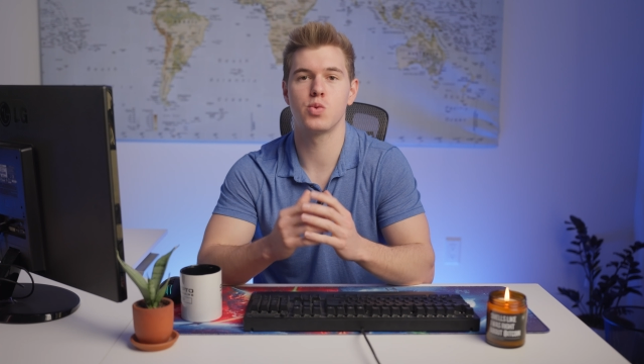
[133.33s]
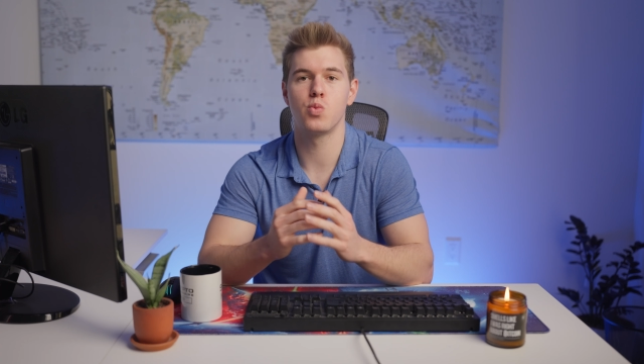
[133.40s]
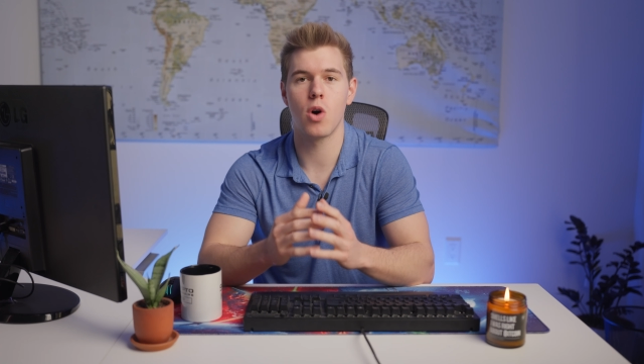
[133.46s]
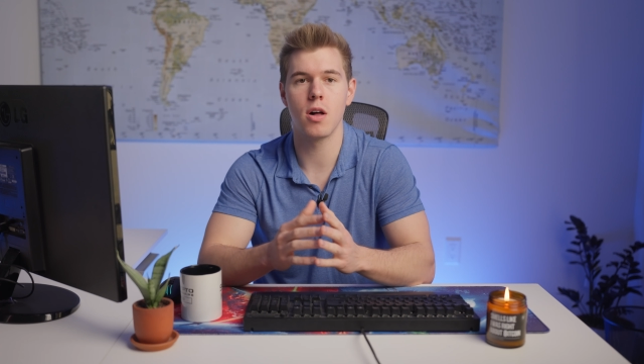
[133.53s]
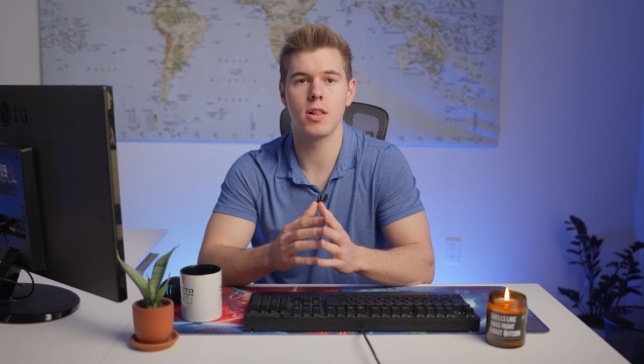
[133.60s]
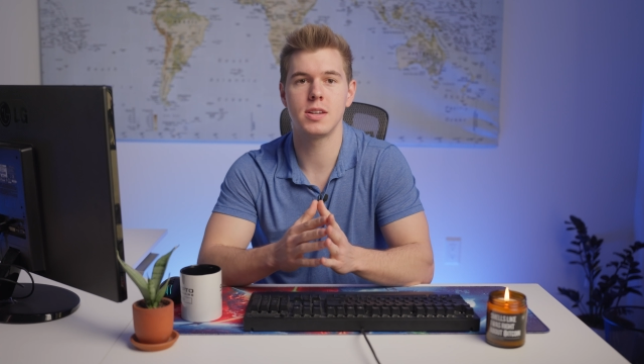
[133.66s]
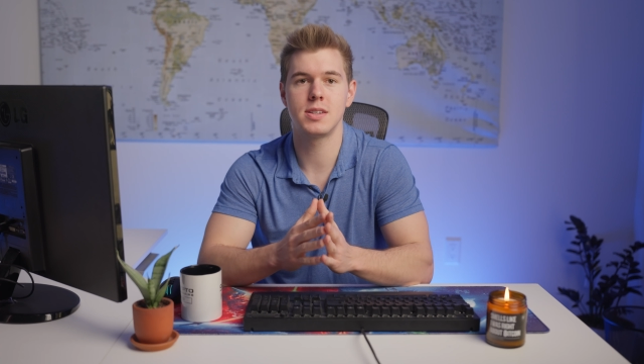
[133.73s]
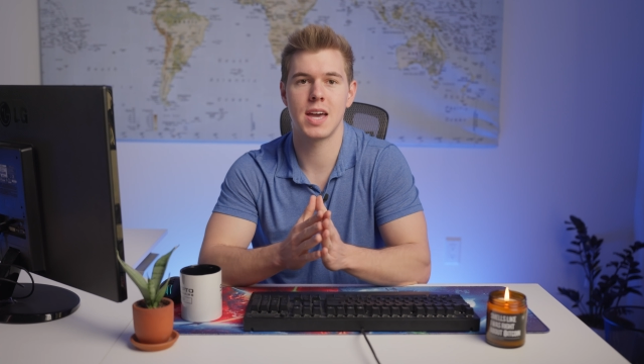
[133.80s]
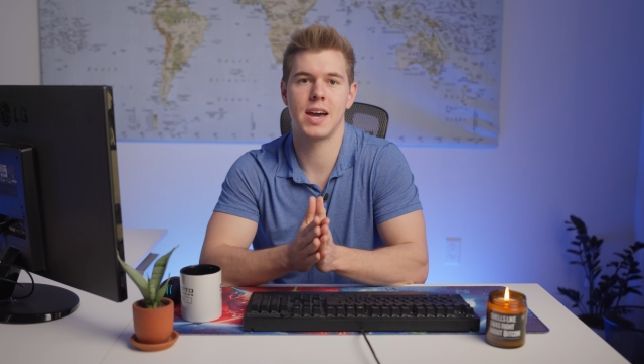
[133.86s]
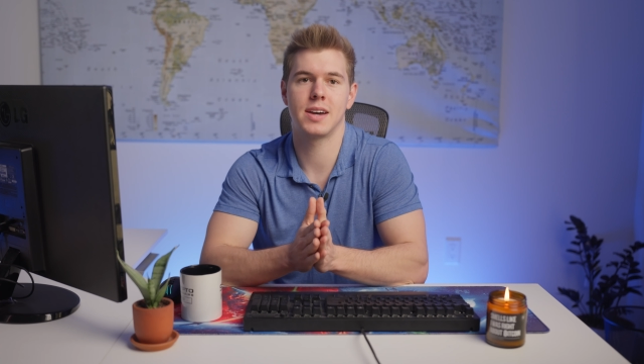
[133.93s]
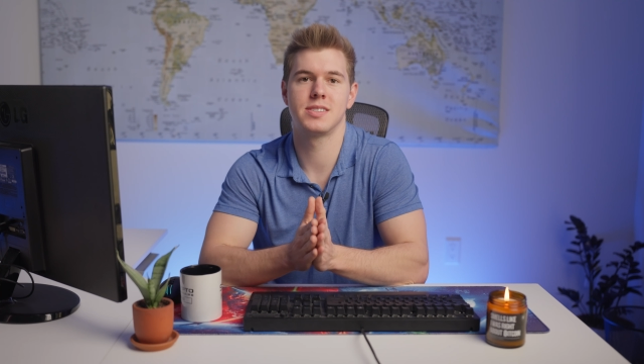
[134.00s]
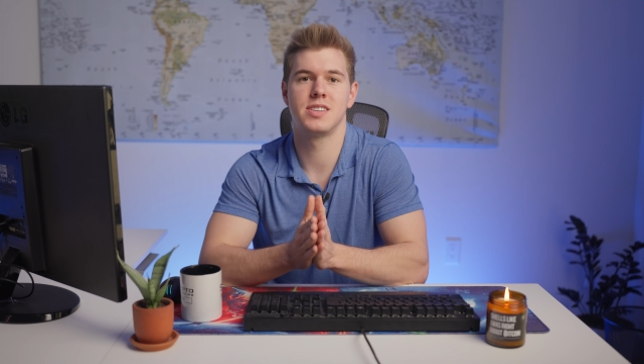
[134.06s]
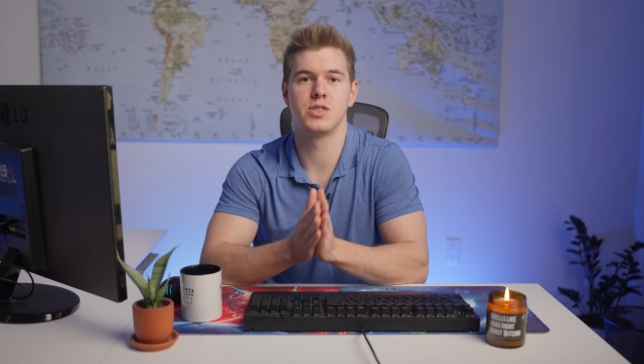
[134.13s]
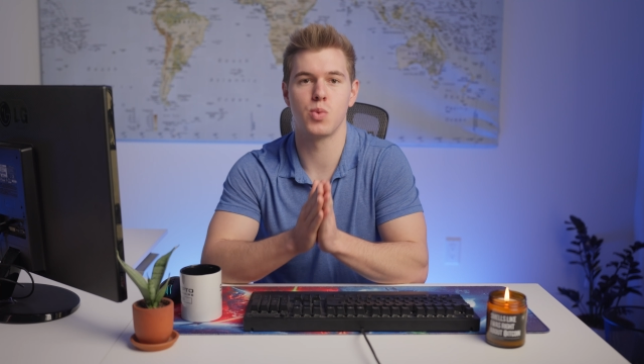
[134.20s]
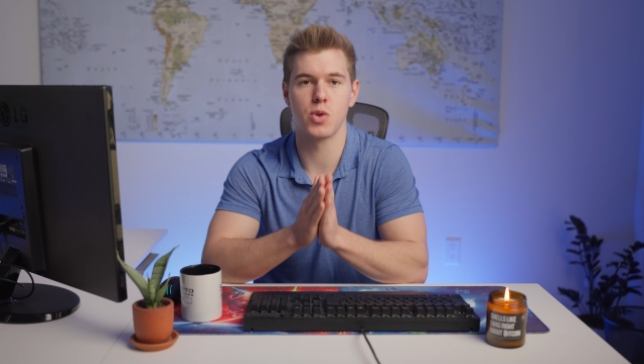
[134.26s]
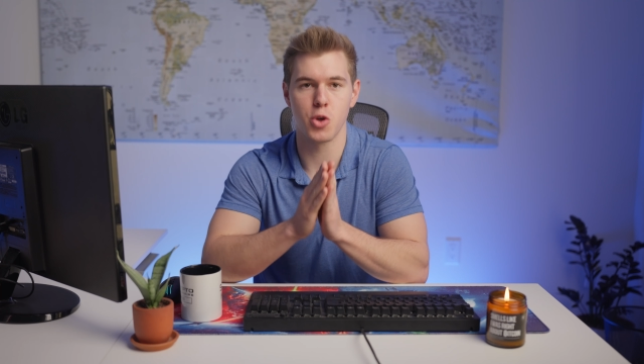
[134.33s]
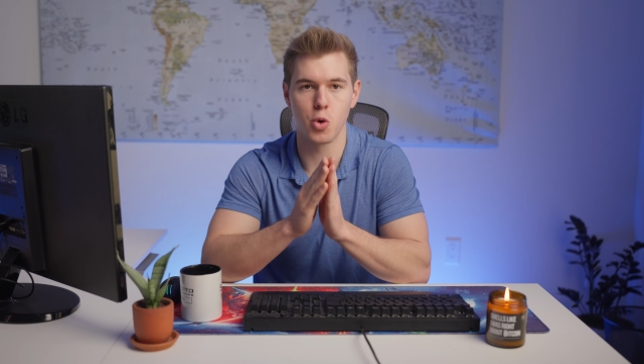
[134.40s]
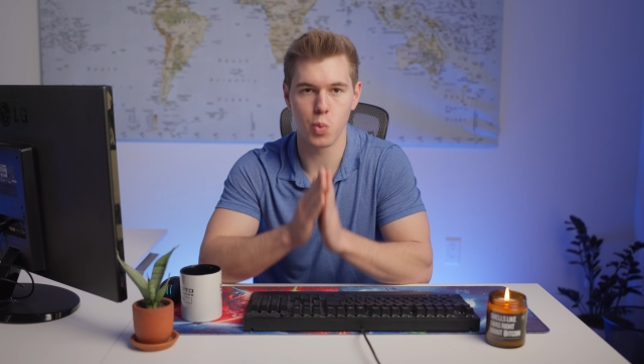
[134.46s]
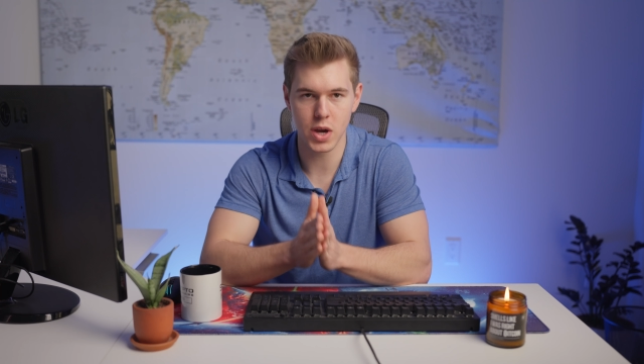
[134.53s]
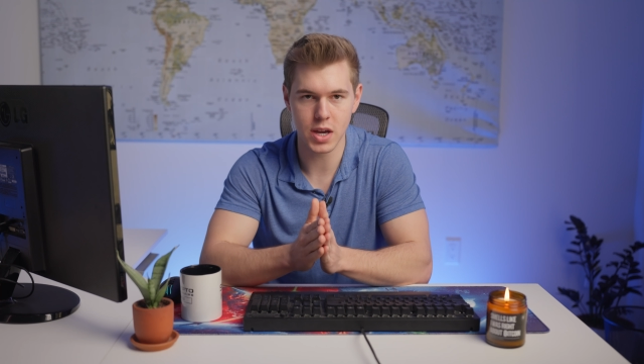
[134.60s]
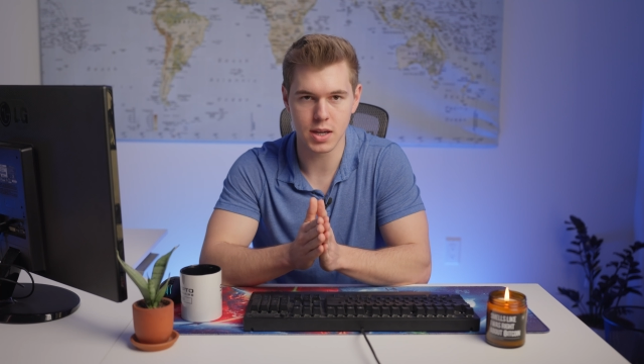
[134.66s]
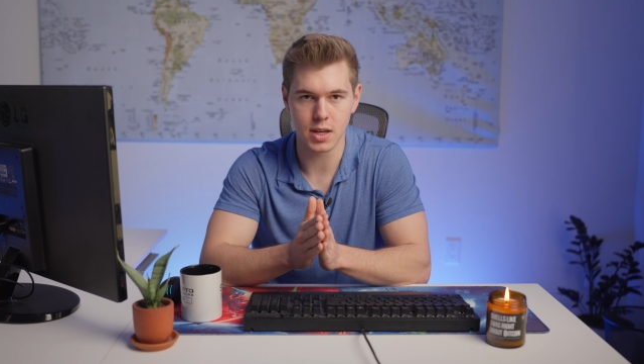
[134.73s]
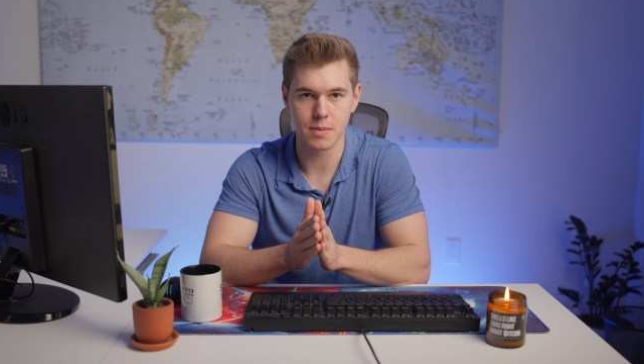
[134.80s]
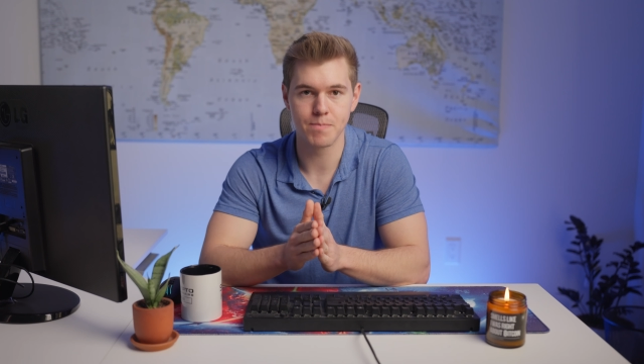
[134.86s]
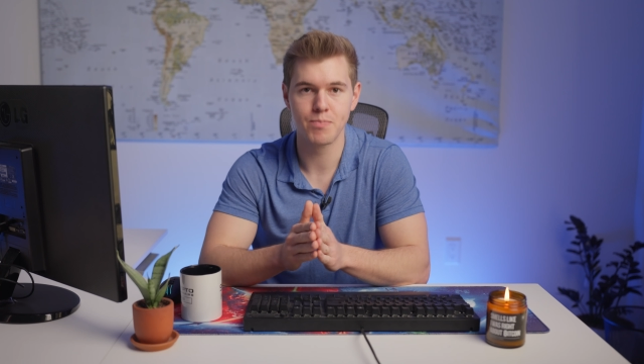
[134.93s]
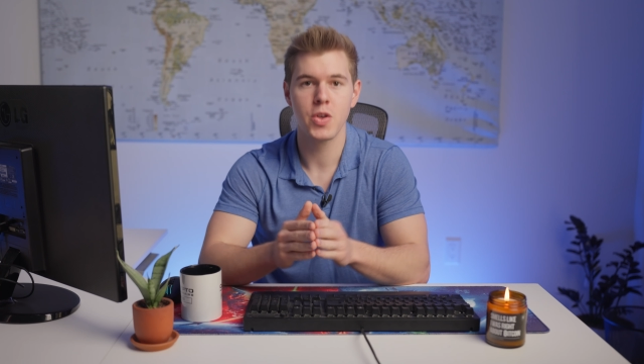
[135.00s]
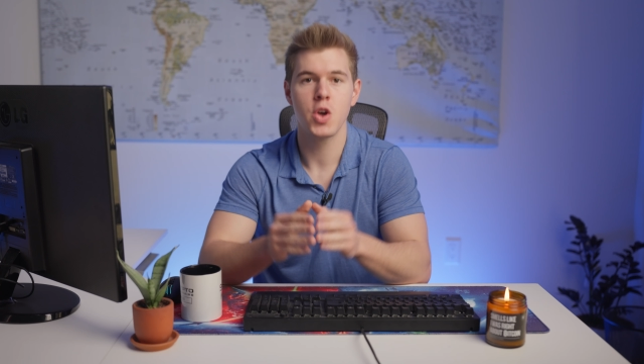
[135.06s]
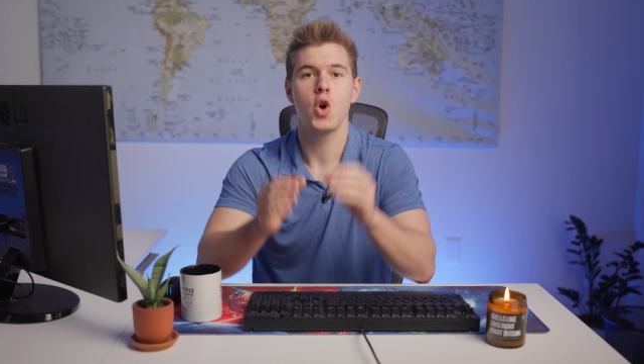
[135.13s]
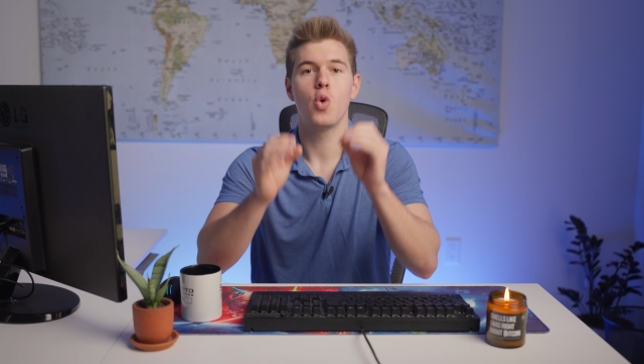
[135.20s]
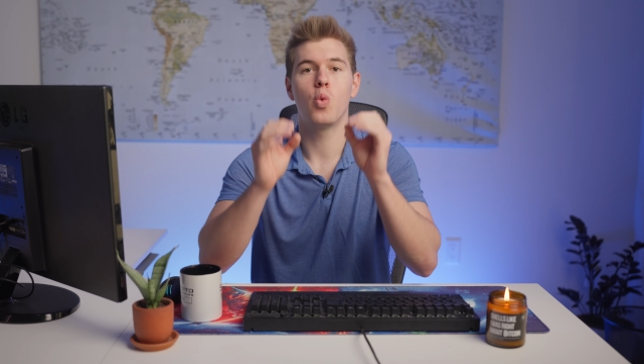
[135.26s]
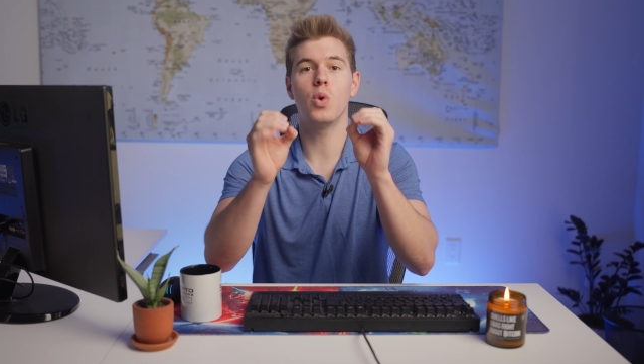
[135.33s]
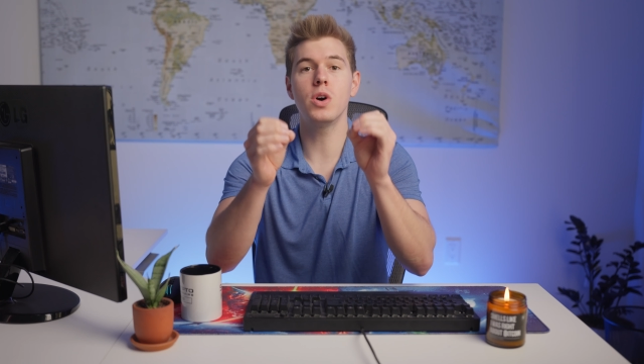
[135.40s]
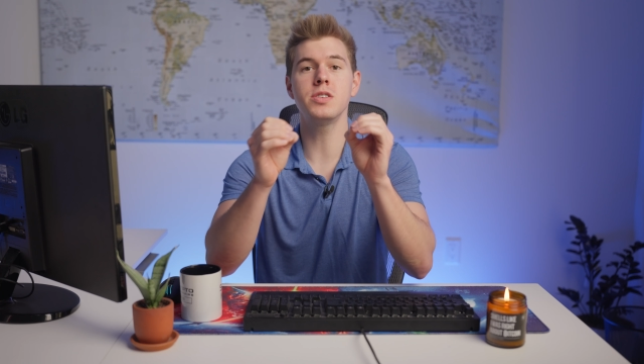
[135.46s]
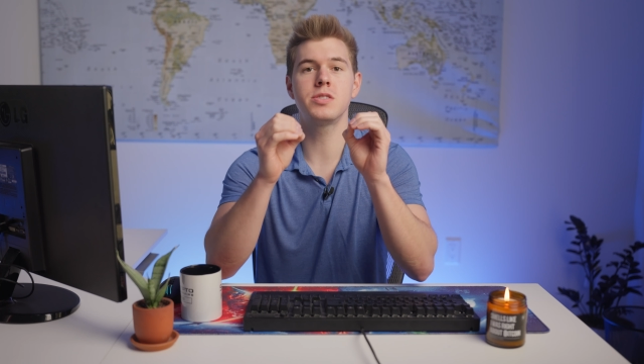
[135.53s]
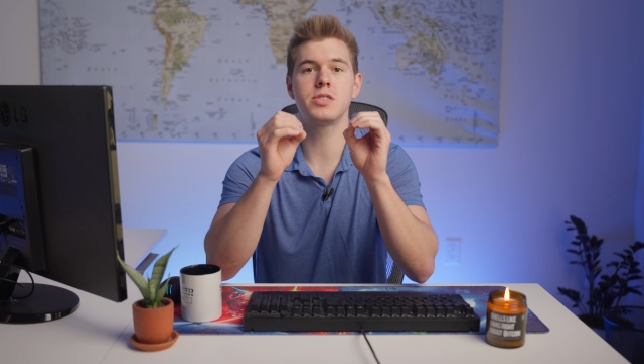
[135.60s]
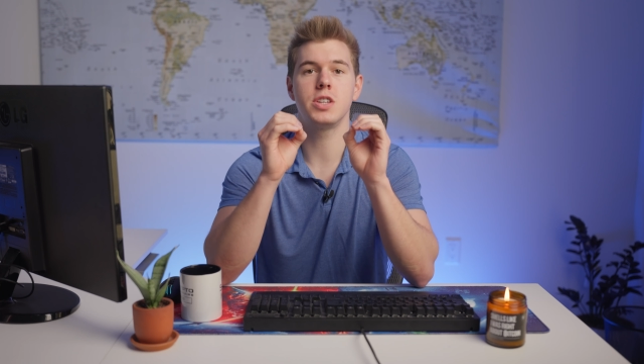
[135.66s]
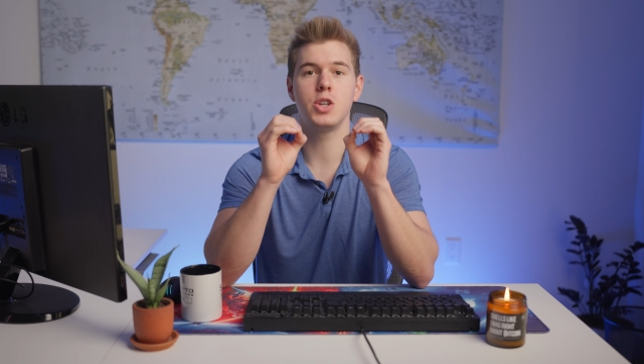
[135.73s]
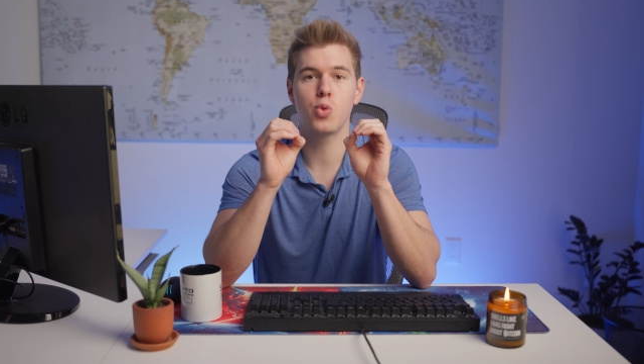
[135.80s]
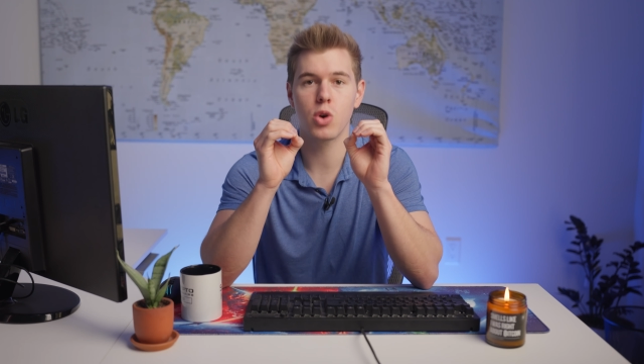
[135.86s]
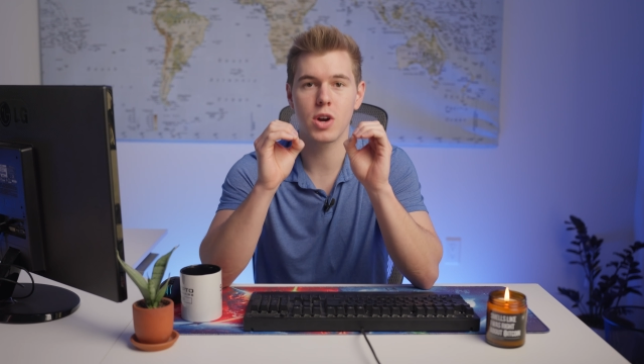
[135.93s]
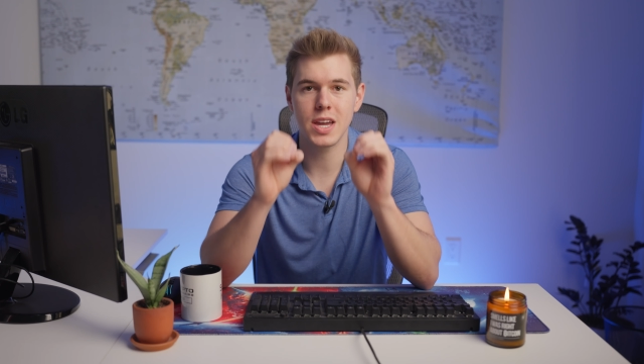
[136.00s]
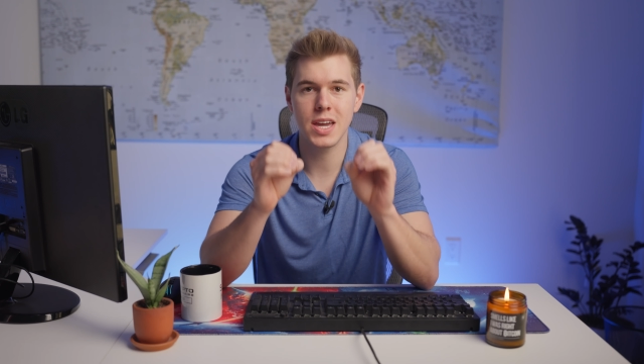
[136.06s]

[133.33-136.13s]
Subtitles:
Wallet taxes with Awaken. Once you are